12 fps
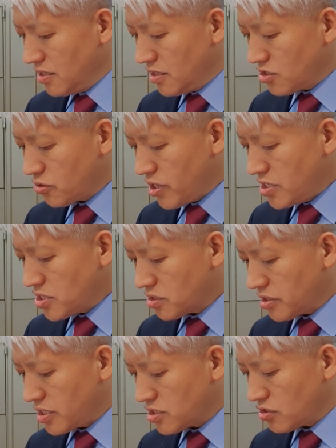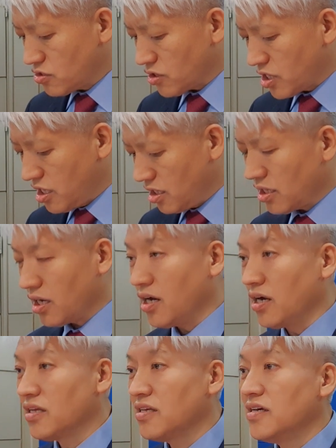transgressed to Gilgal.
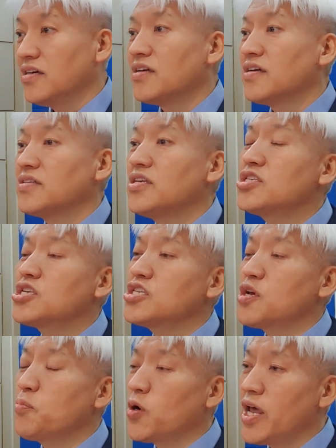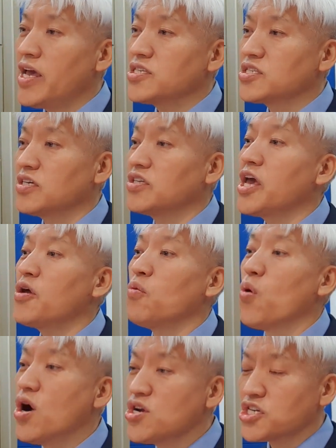This is a place that they
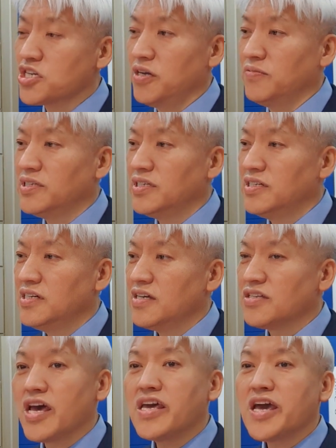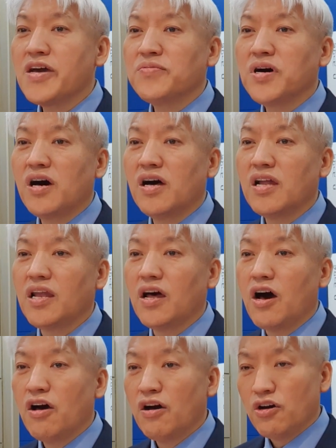worship. They have a
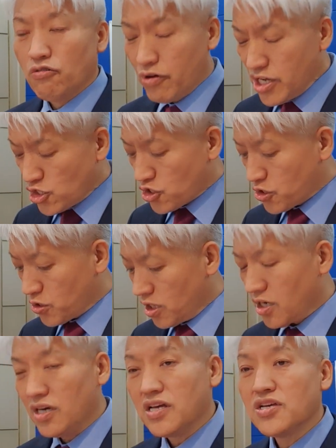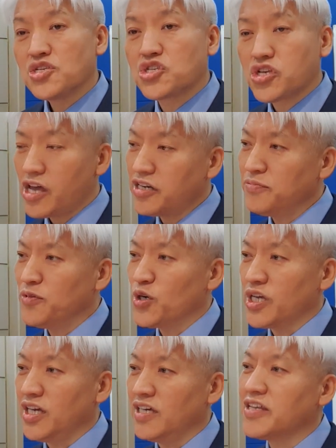ritual
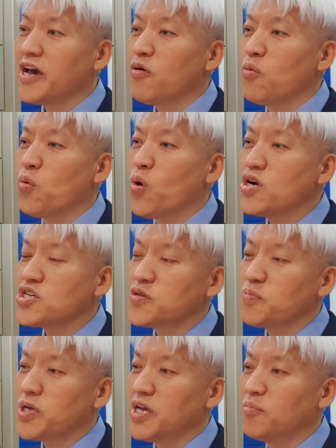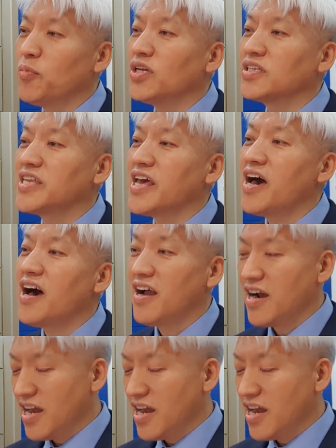ceremony. They are worshiping, but they are